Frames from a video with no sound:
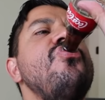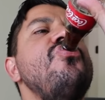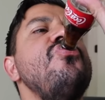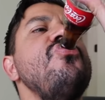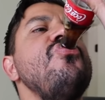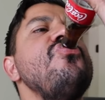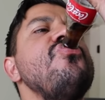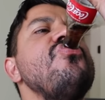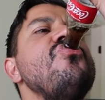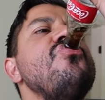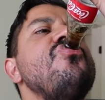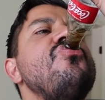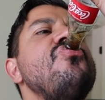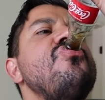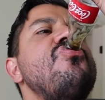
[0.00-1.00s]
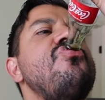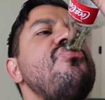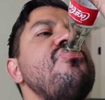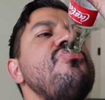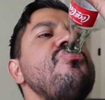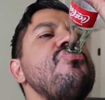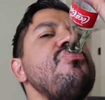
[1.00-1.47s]

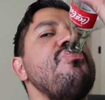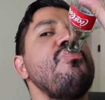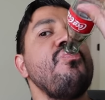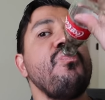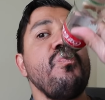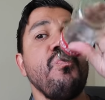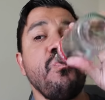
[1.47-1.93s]
Nobody speaks.